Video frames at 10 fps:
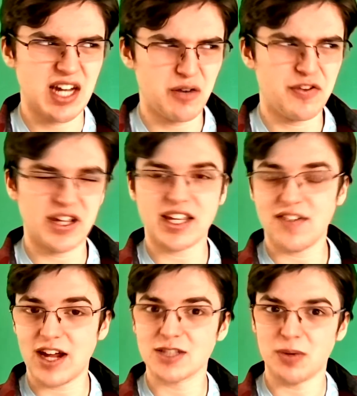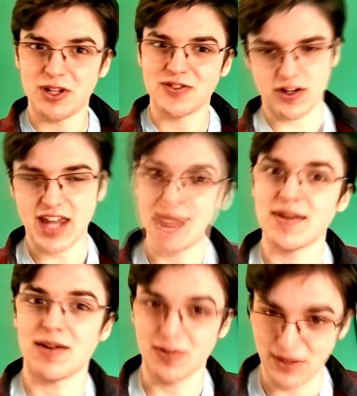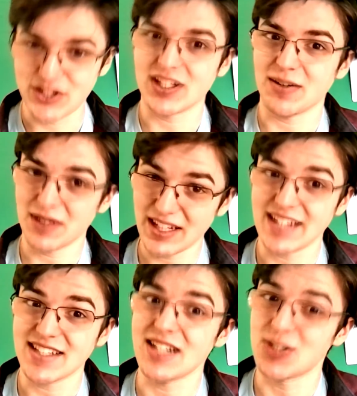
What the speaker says: I don't feel like giving out spoilers for a game that originally released in